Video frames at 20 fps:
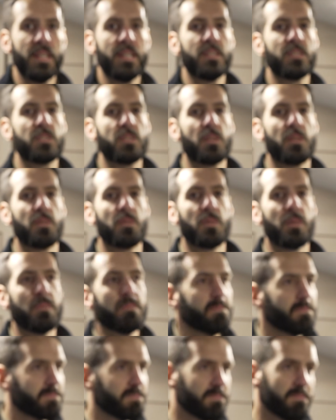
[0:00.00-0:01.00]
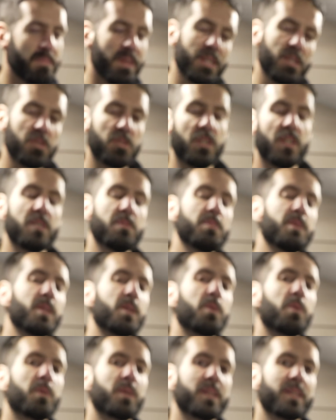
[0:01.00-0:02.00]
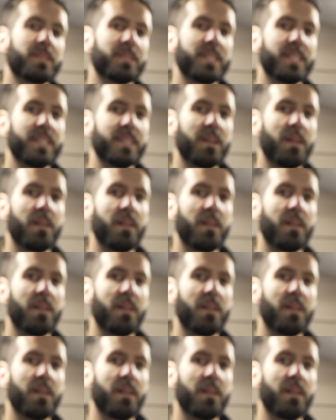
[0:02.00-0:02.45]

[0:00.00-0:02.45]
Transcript: so make your judgment accordingly